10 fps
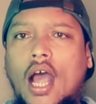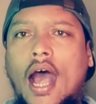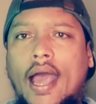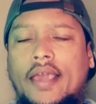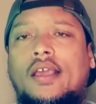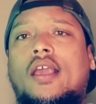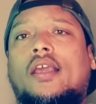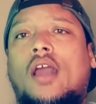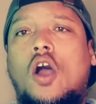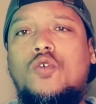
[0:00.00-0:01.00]
I
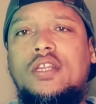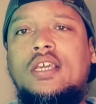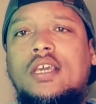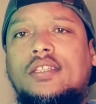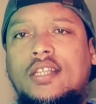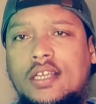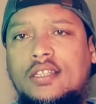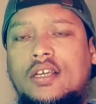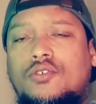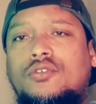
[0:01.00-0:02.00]
only
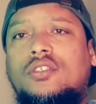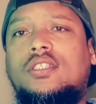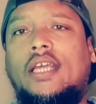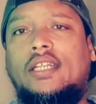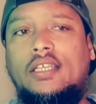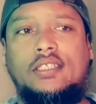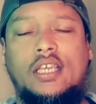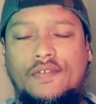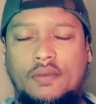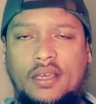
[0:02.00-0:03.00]
treat those that is
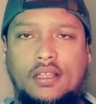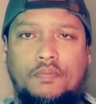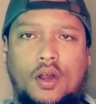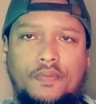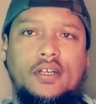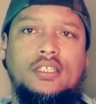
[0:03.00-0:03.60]
giving me the proper